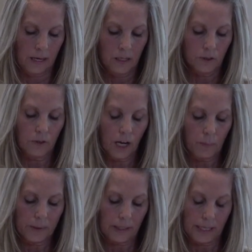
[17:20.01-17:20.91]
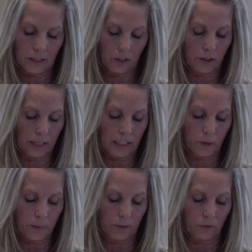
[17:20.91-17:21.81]
Do not be, I had to learn not to
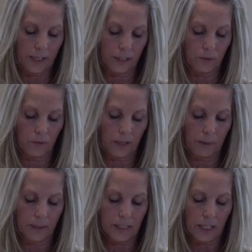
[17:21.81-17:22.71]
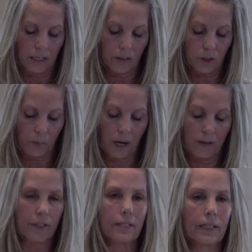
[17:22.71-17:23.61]
be afraid to invade my child's
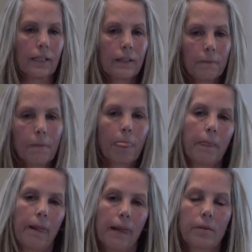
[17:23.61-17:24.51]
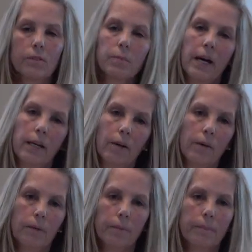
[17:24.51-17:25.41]
privacy. It was my
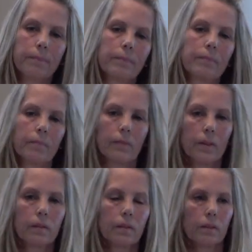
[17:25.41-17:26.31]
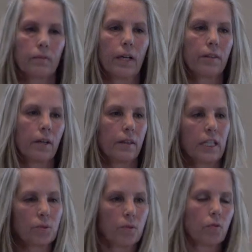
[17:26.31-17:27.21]
home. If I thought
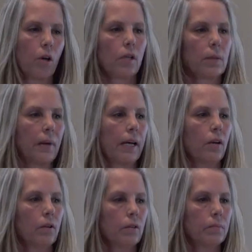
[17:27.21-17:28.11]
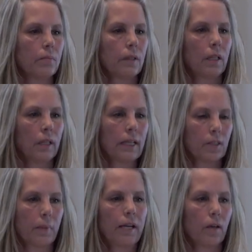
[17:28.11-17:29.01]
things were wrong in my home, it's
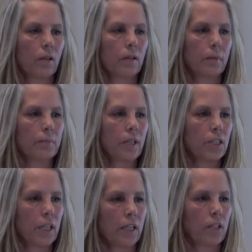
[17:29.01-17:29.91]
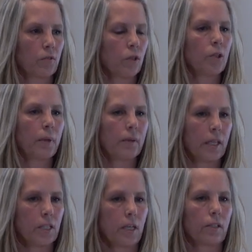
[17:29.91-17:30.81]
my home. I'm going to check your room. I'm
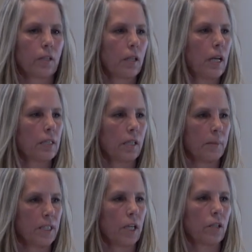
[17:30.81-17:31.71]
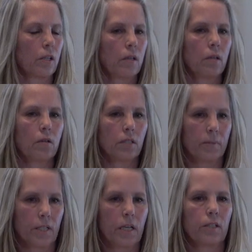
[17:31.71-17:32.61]
going to check your closet. I'm going to check your clothes. I'm
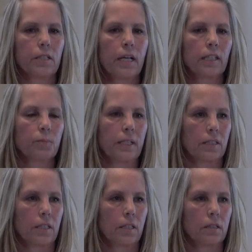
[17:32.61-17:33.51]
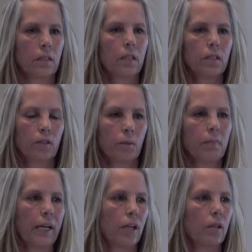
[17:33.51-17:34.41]
going to check your text messages. You're in
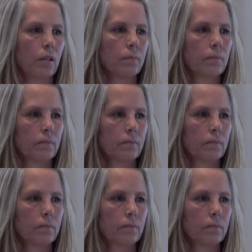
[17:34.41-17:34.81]
my home.